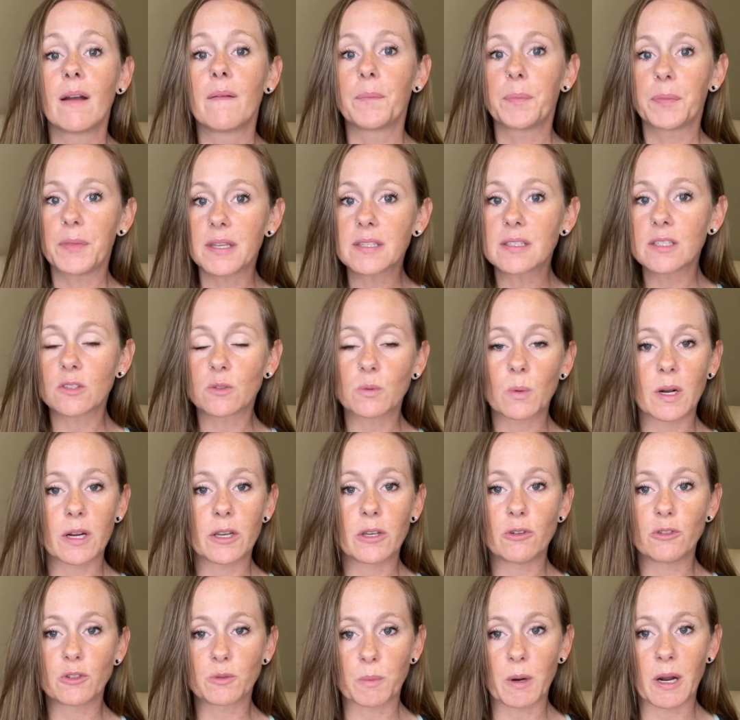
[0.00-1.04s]
this is where
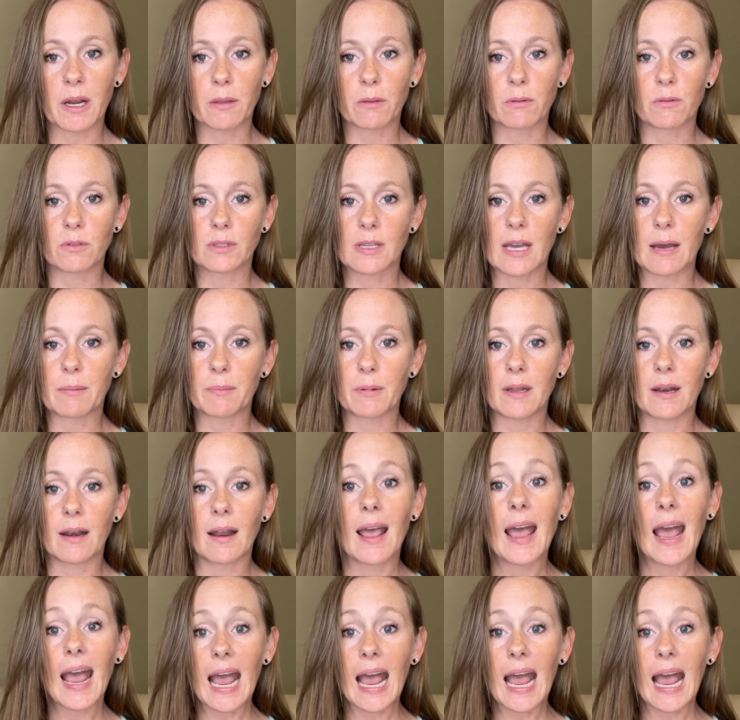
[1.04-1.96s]
huge breakthroughs happen.